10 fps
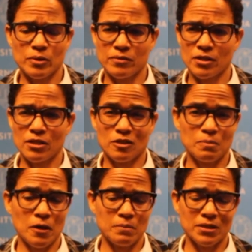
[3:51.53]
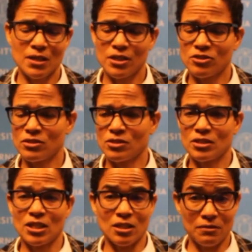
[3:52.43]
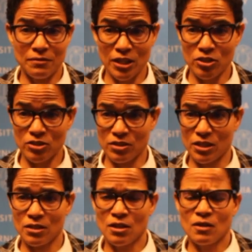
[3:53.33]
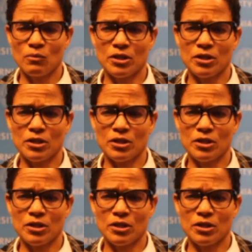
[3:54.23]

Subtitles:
we've seen experimentation and innovation